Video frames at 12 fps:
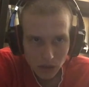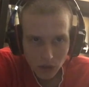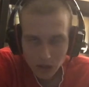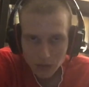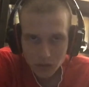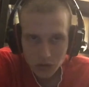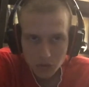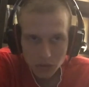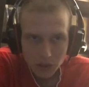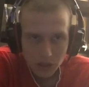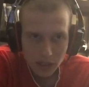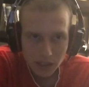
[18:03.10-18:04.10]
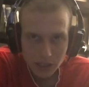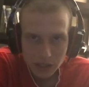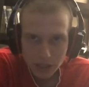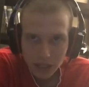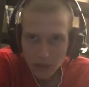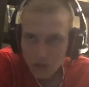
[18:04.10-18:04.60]
offense was really good. They just
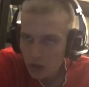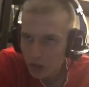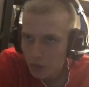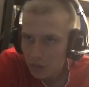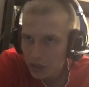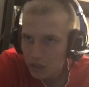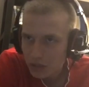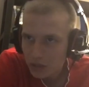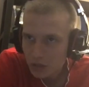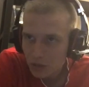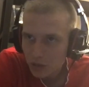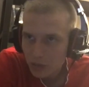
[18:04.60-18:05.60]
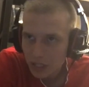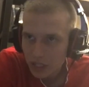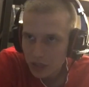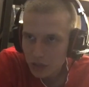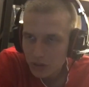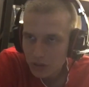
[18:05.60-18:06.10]
didn't have starting pitching, just too many
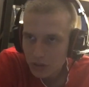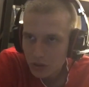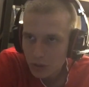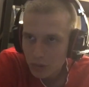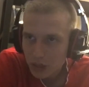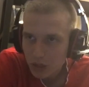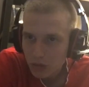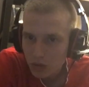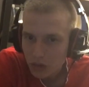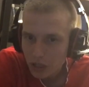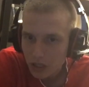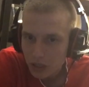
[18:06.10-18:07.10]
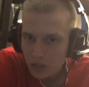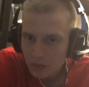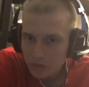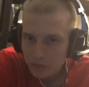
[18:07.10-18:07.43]
injuries to their pitching rotation.